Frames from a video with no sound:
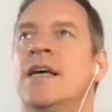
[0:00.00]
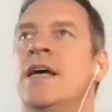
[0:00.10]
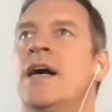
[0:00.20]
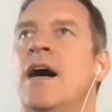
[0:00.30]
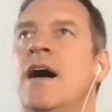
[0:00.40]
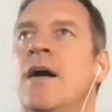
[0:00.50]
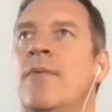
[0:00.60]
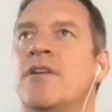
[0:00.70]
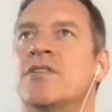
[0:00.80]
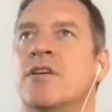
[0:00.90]
Um,
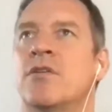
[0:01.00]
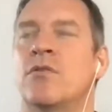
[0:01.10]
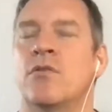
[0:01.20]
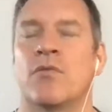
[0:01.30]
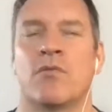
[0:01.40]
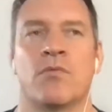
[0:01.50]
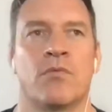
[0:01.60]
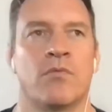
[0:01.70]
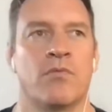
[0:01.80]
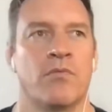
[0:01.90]
and so
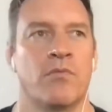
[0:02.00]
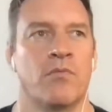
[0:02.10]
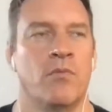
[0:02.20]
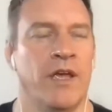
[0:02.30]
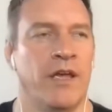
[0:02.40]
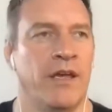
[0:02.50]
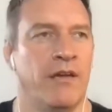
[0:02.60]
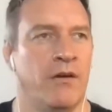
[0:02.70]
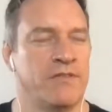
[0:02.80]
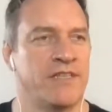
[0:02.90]

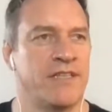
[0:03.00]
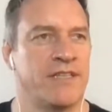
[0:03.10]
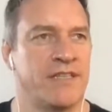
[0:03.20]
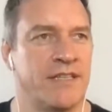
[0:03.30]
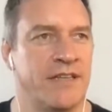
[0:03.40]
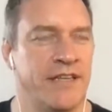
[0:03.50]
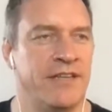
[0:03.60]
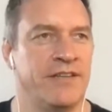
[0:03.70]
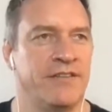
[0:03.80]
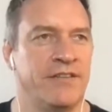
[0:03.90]
we're obviously still
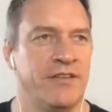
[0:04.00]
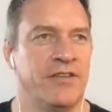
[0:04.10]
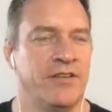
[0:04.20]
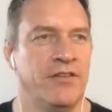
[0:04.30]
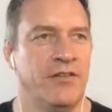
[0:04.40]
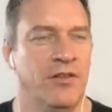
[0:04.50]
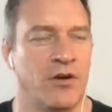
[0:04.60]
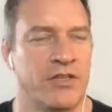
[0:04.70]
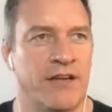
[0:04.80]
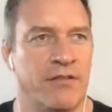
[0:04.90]
in
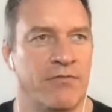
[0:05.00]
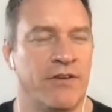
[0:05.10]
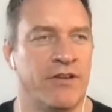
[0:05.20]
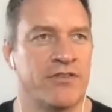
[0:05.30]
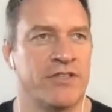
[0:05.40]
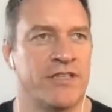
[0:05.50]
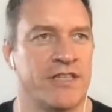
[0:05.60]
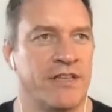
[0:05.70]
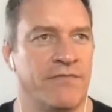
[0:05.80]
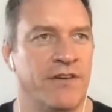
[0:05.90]
lockdown
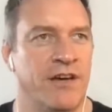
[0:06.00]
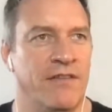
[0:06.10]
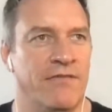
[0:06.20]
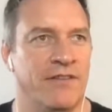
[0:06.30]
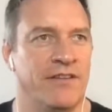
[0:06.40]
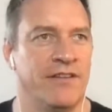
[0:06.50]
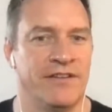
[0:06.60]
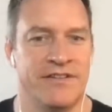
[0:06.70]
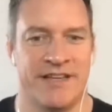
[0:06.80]
365 you know mm.